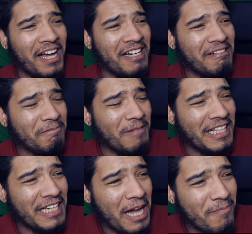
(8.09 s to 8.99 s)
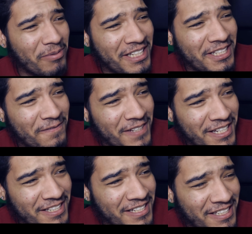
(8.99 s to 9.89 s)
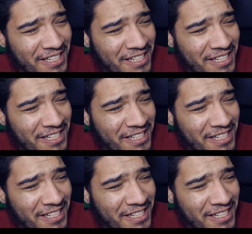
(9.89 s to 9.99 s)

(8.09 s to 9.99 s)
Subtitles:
Oh my God, please fix it.